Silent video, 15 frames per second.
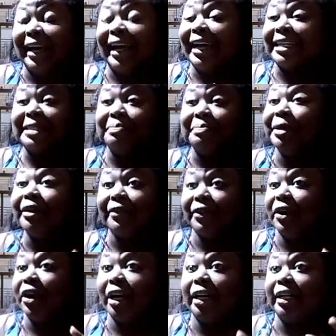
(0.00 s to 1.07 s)
as big of a
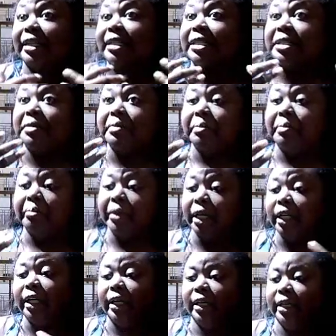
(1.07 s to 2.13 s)
heart as
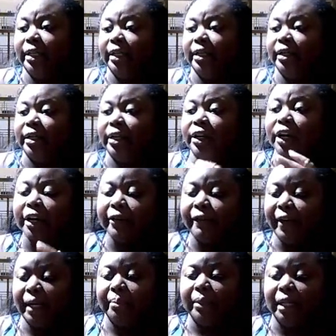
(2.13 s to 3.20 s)
Monkey did and her
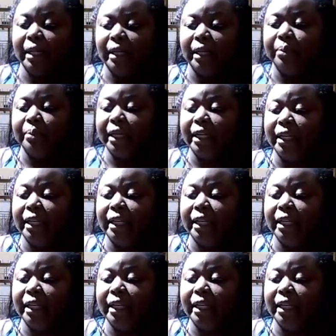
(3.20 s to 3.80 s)
family. But